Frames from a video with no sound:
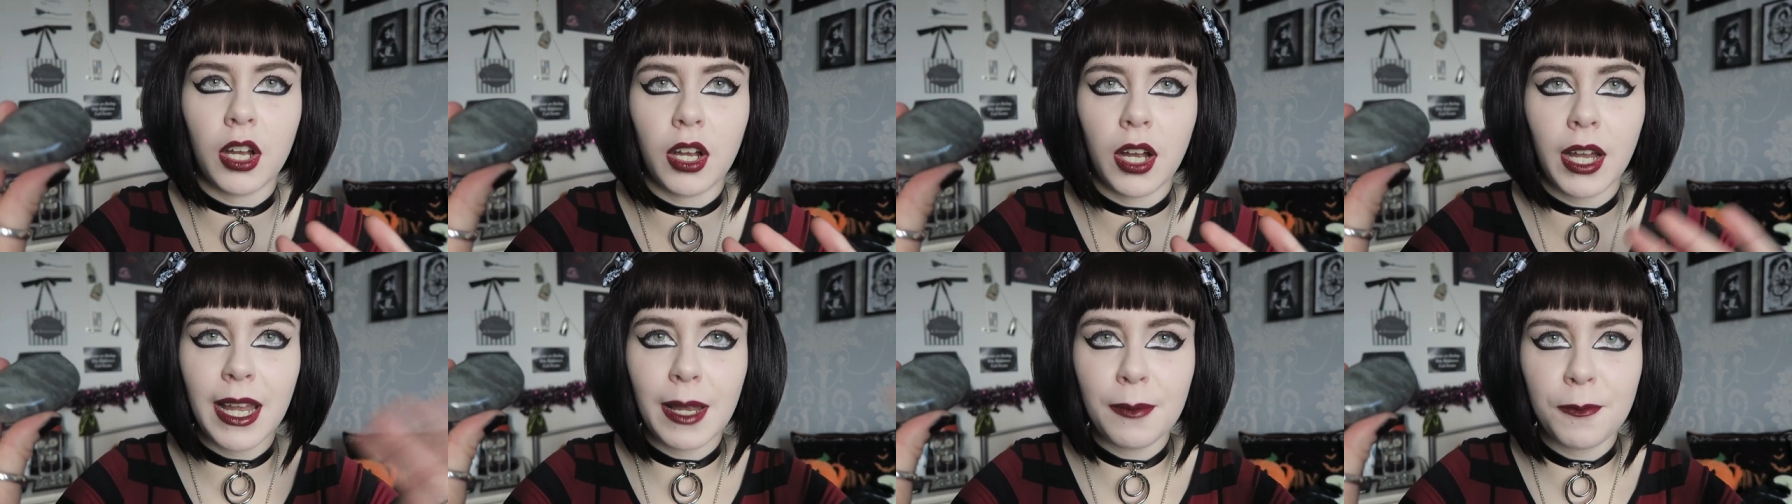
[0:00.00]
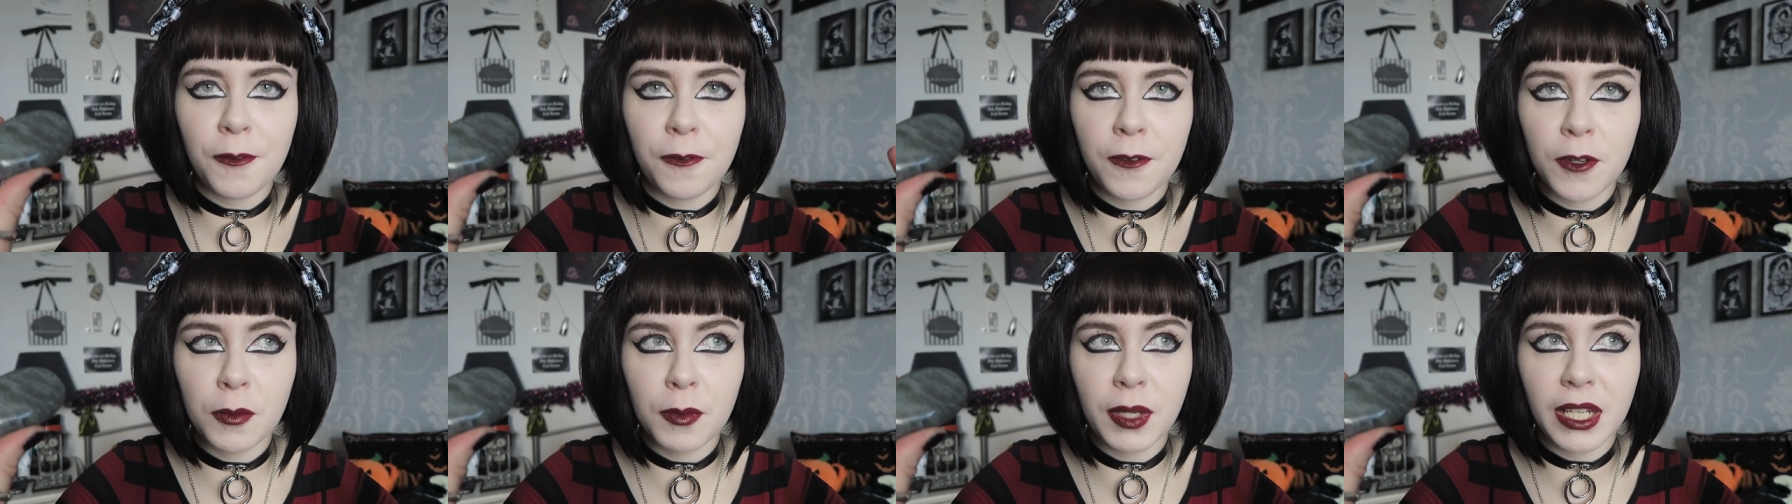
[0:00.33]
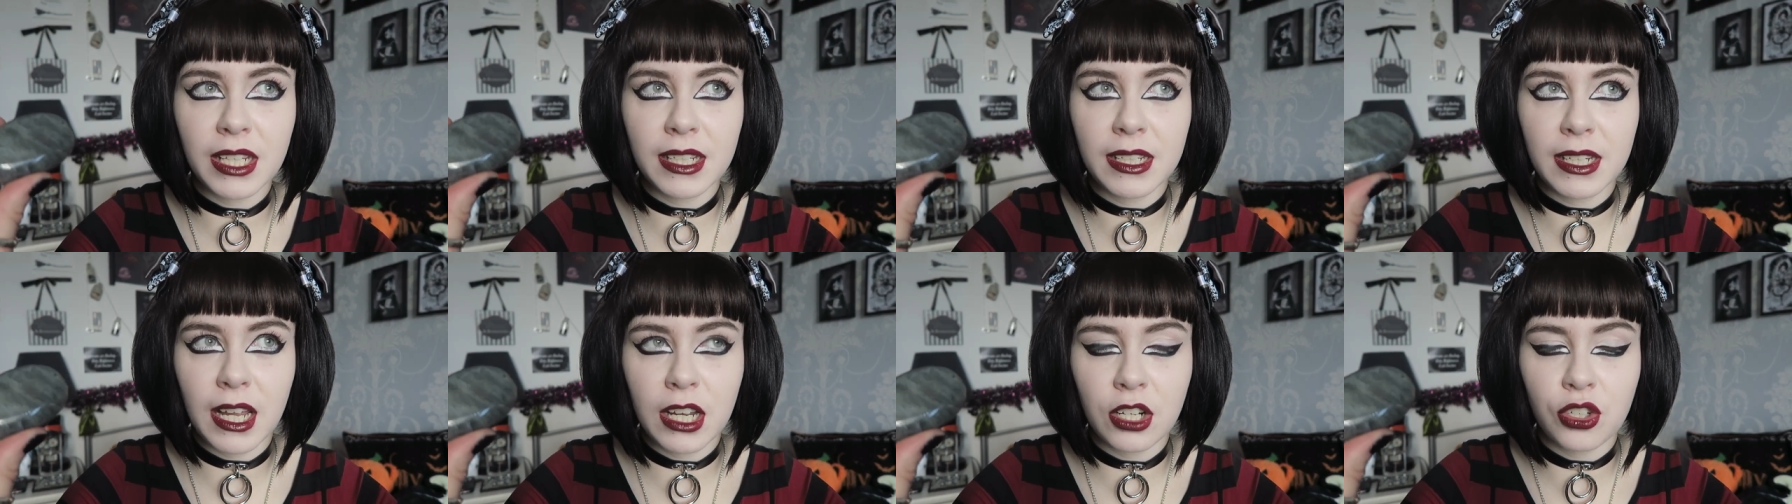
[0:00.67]
I am filming
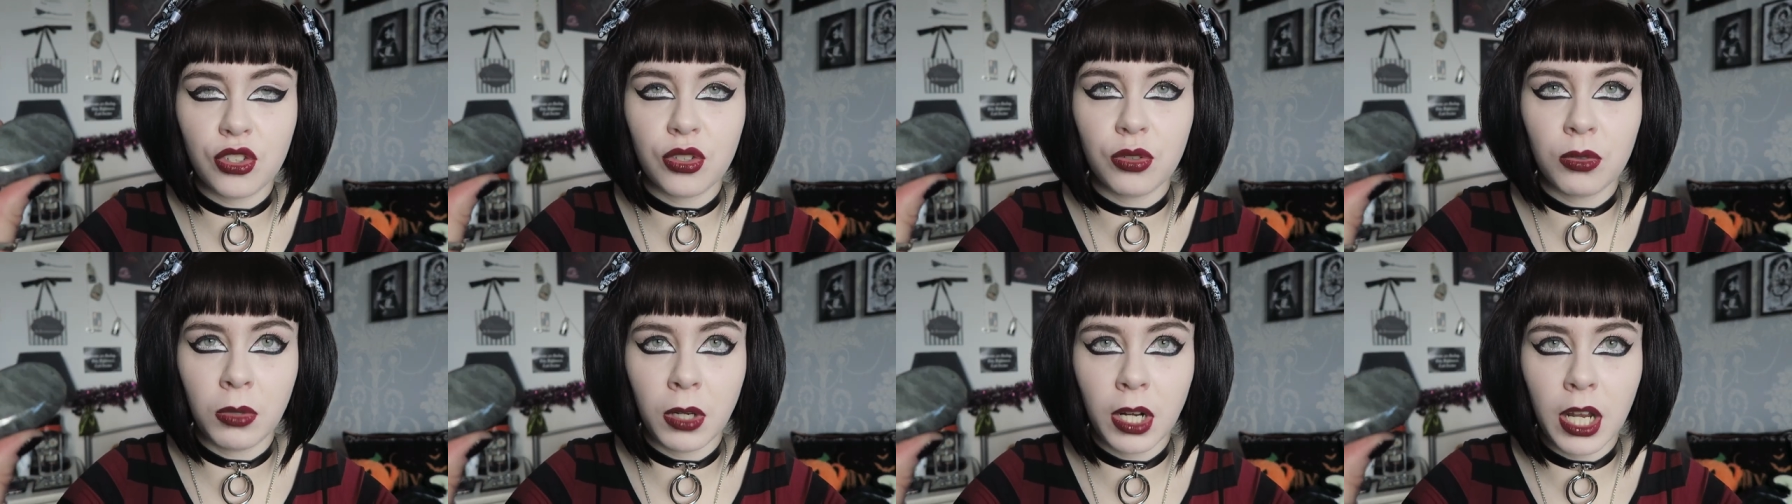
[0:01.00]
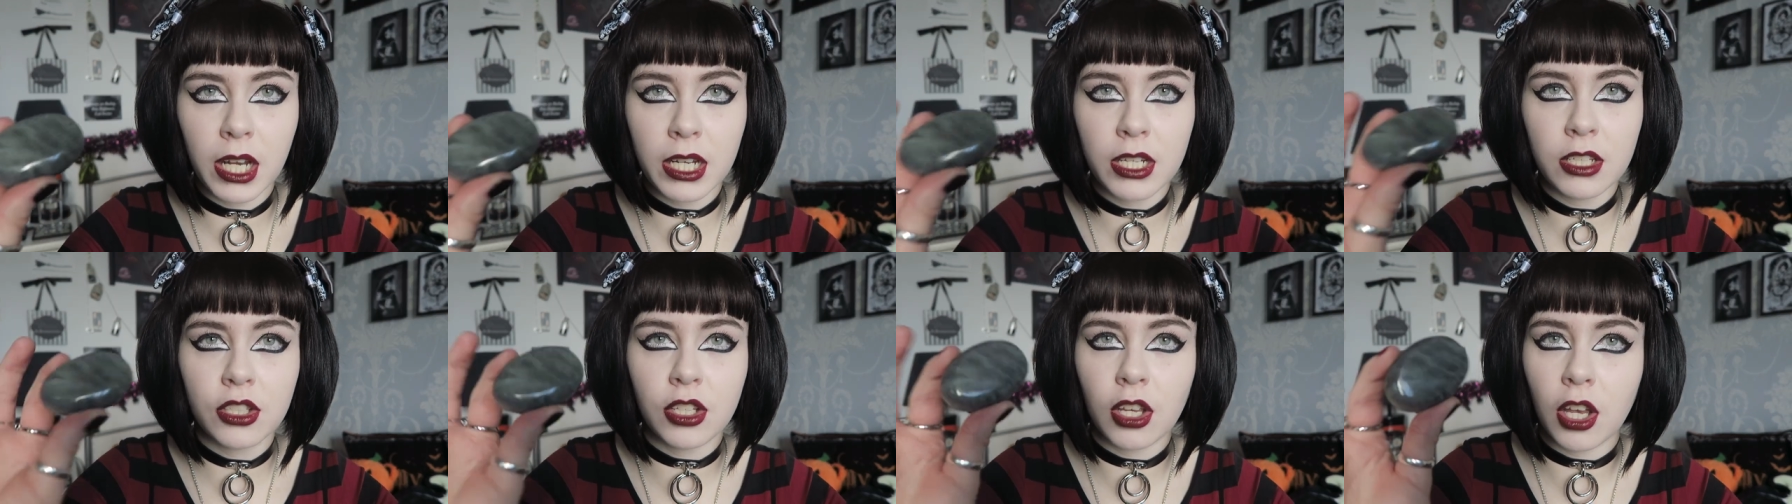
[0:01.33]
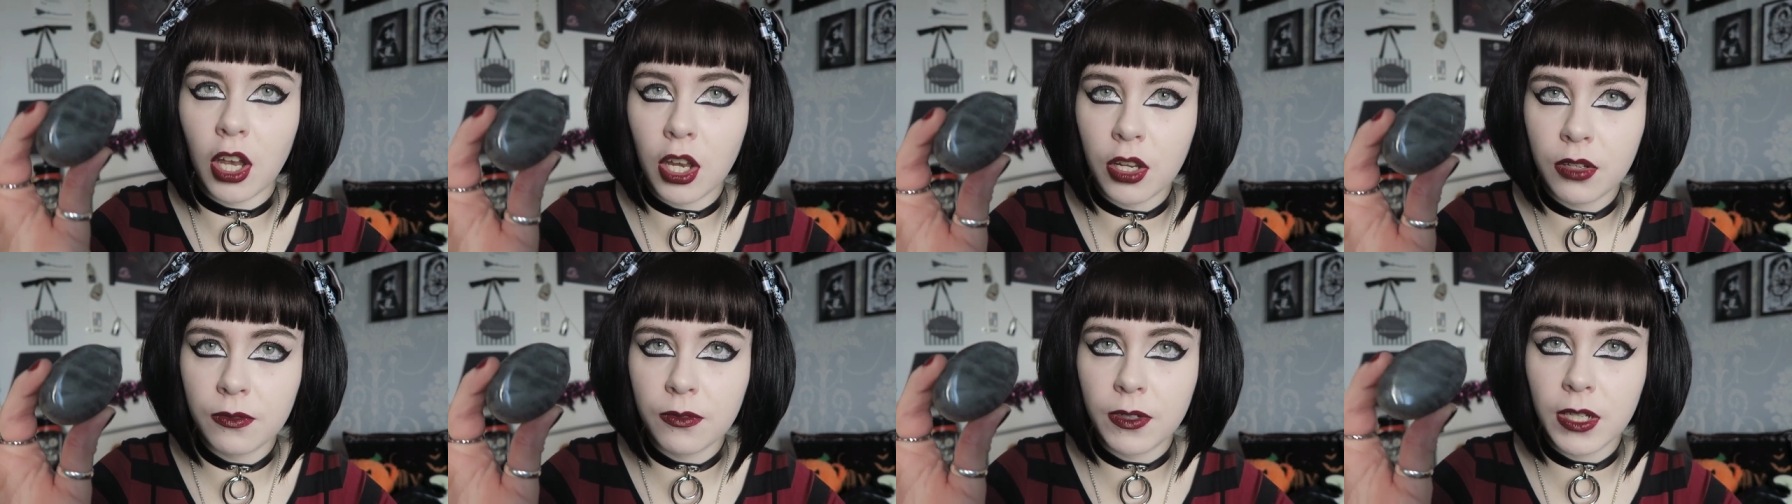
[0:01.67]
in natural light, so
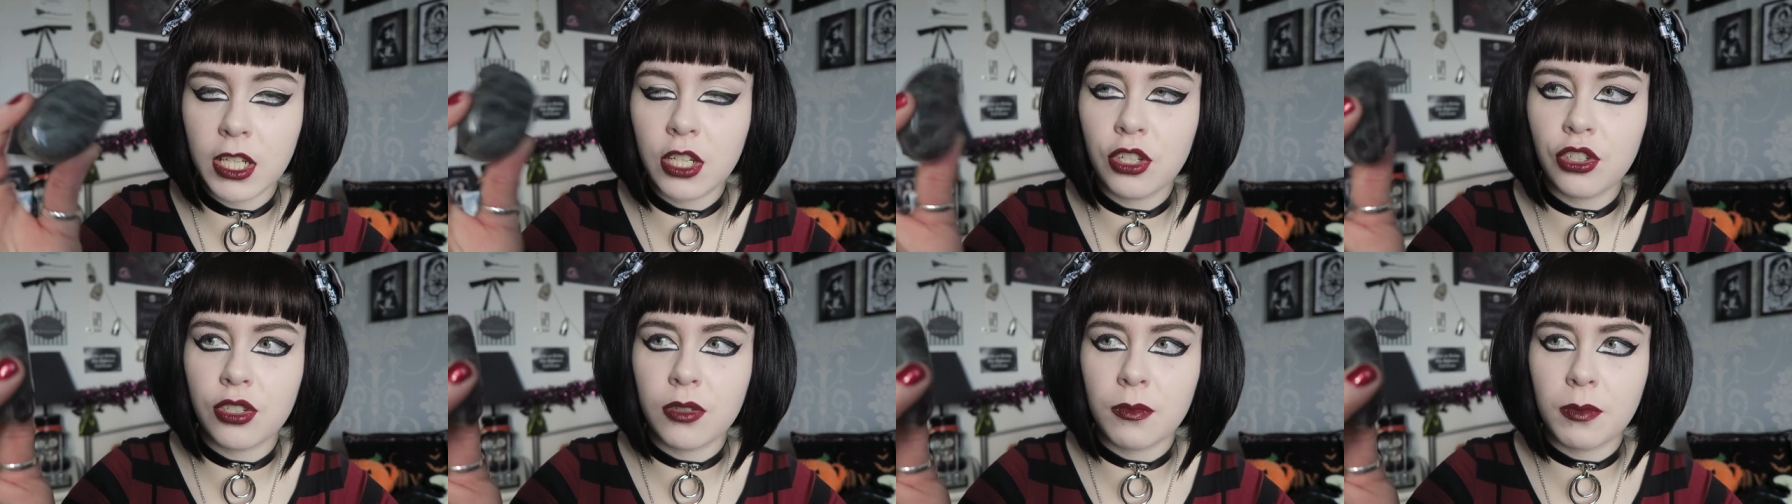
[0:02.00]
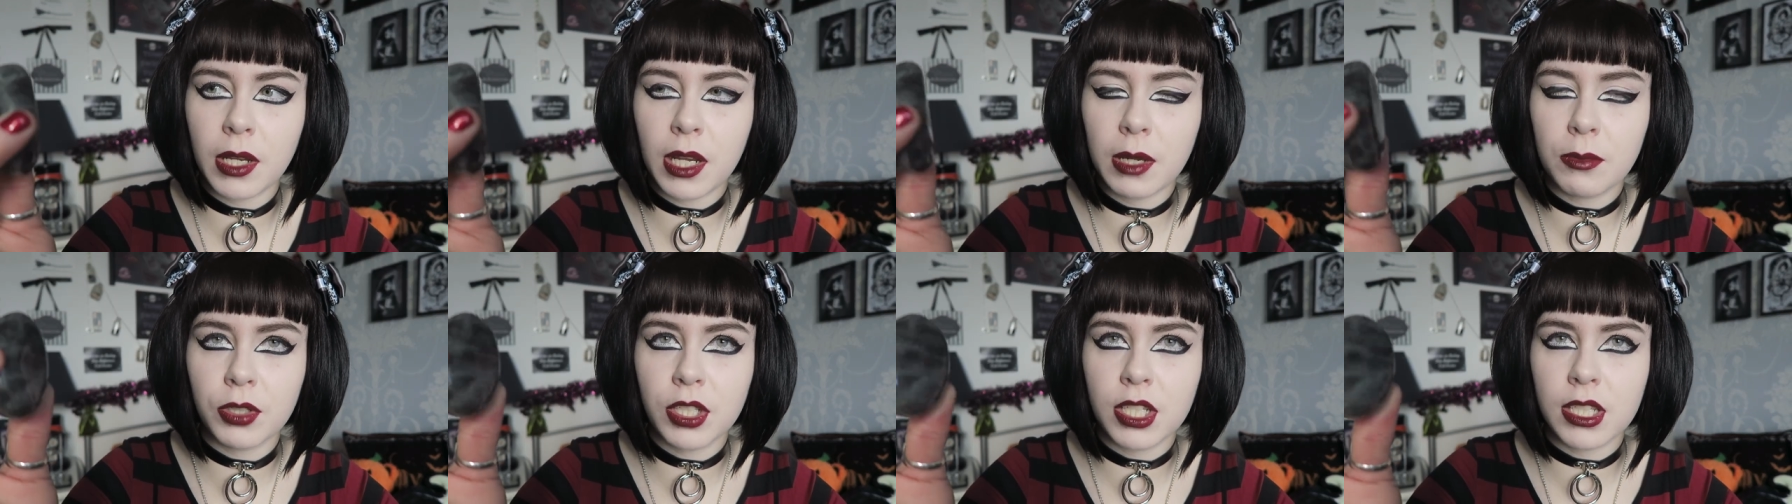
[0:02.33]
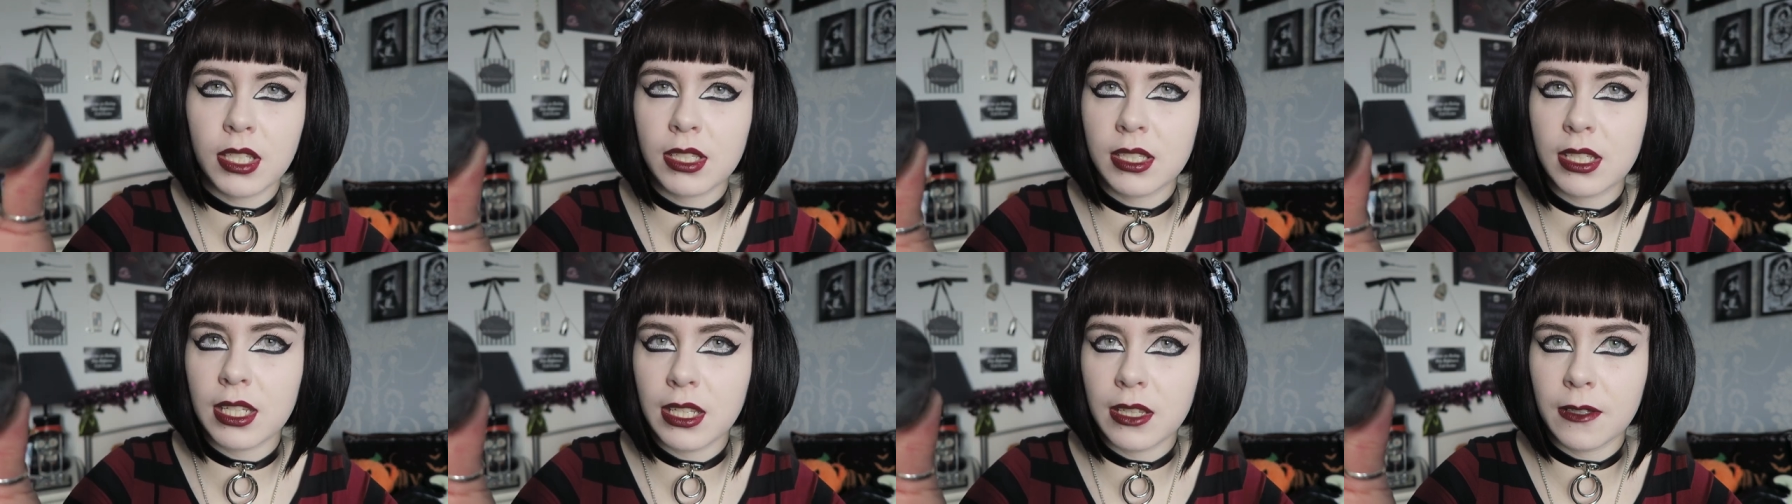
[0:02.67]
hopefully you should be able to
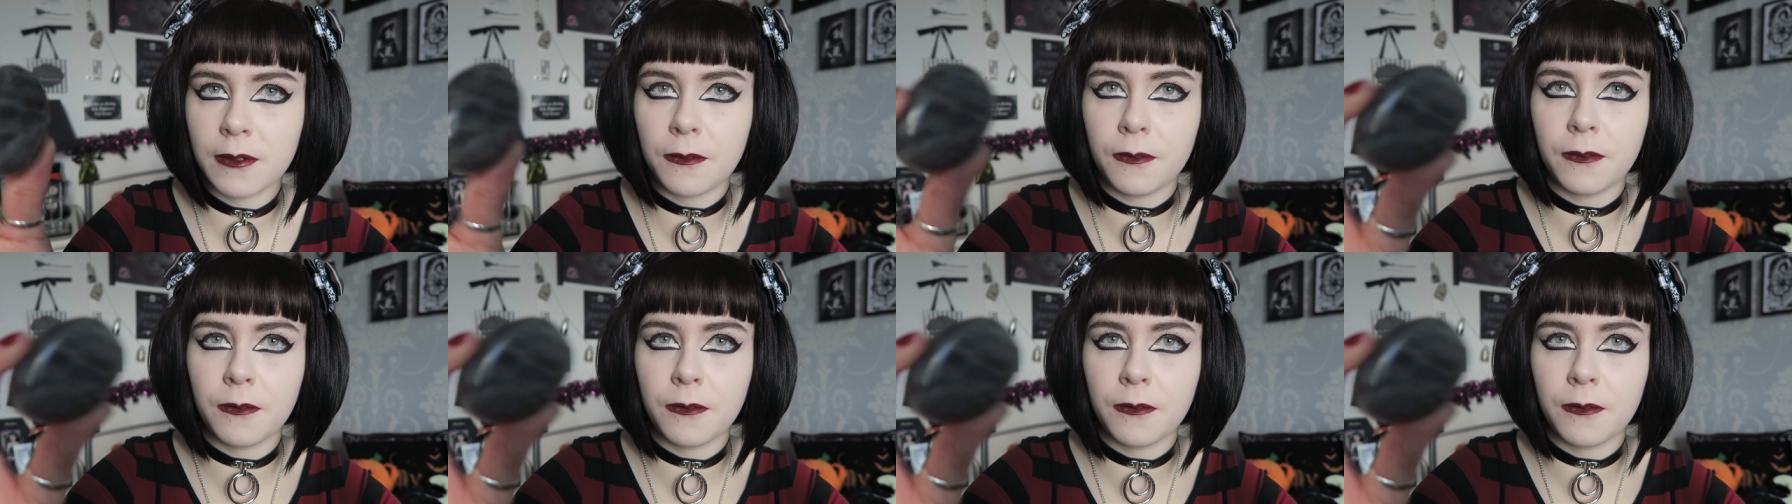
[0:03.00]
see the